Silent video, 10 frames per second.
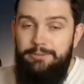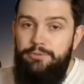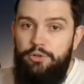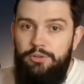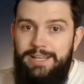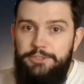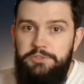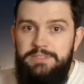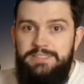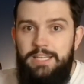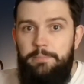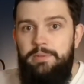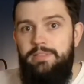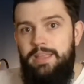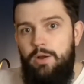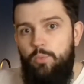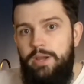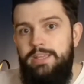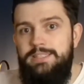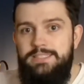if the collection is set up in that
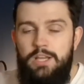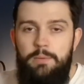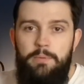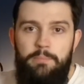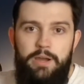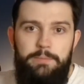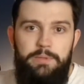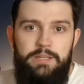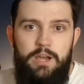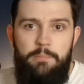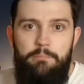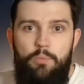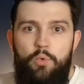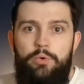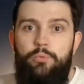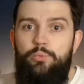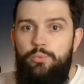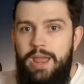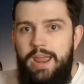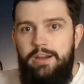way, some might become more
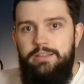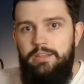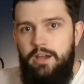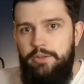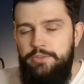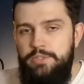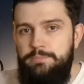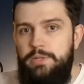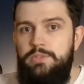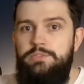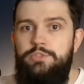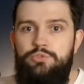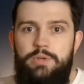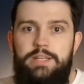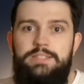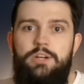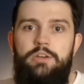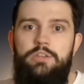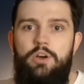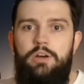rare than others because the traits
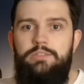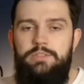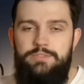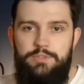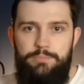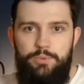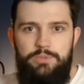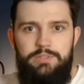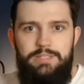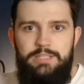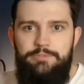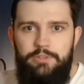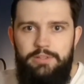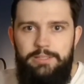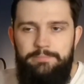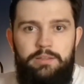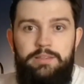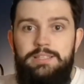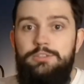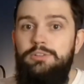are not distributed evenly.
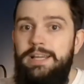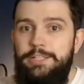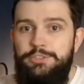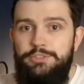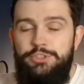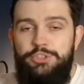These collections